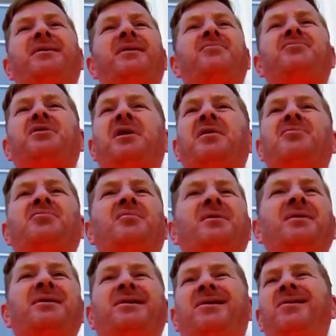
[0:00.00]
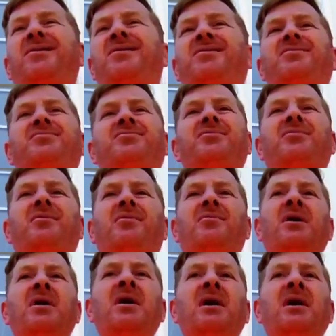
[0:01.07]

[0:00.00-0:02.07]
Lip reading: get 10, 20 kids, you know.